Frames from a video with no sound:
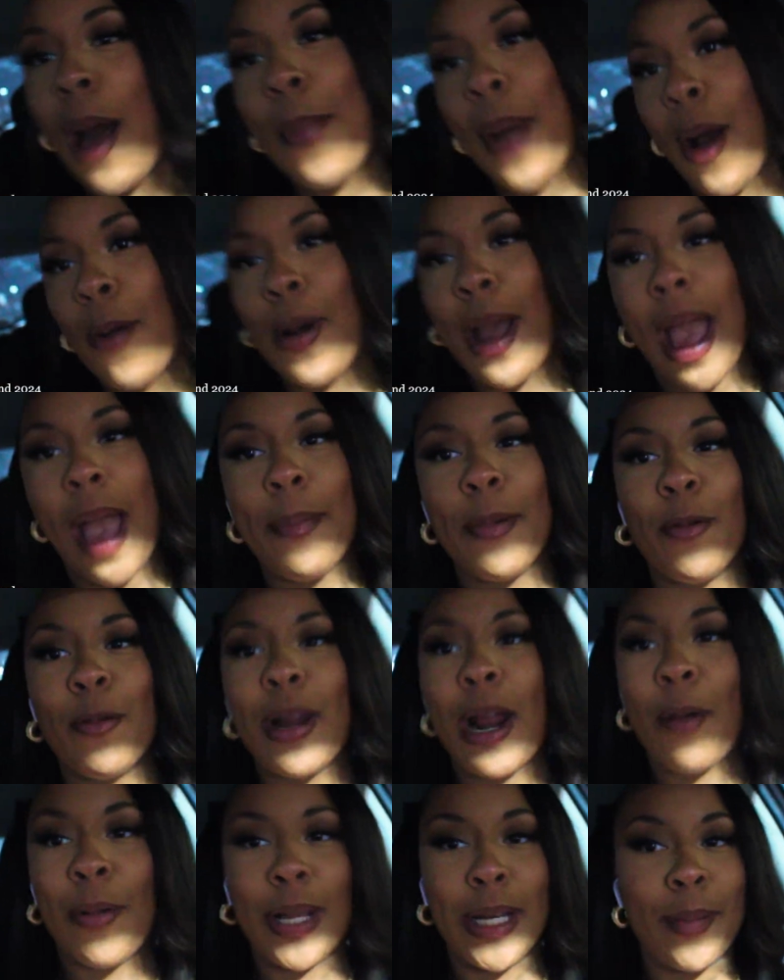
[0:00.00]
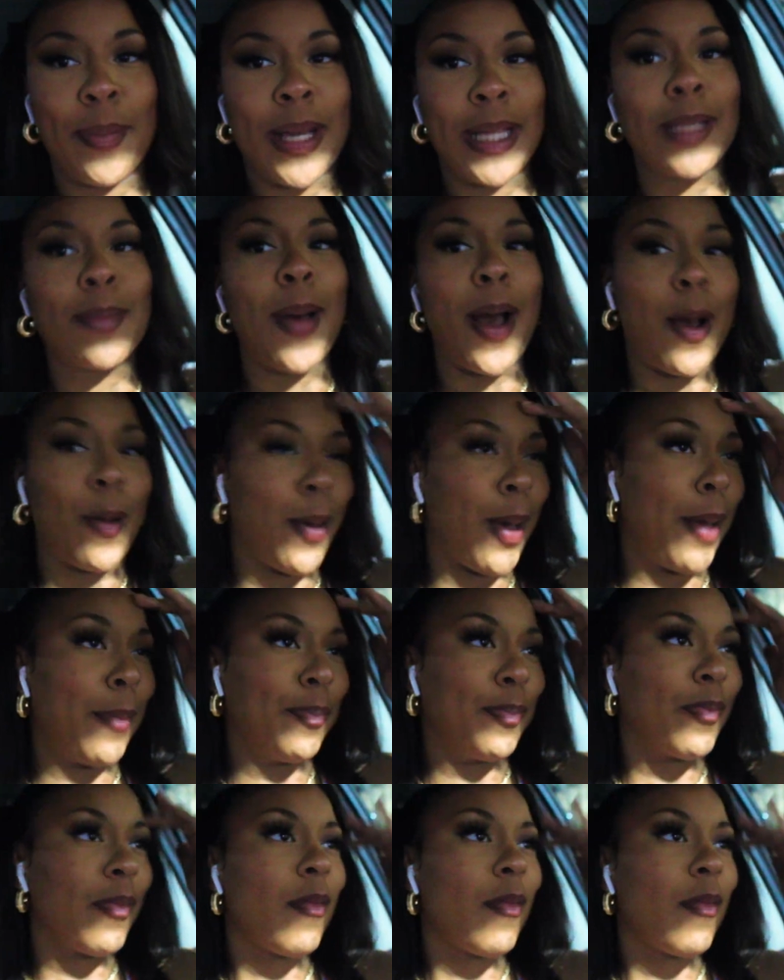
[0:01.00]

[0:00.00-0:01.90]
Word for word: about what happened when I went to Best Buy. Okay,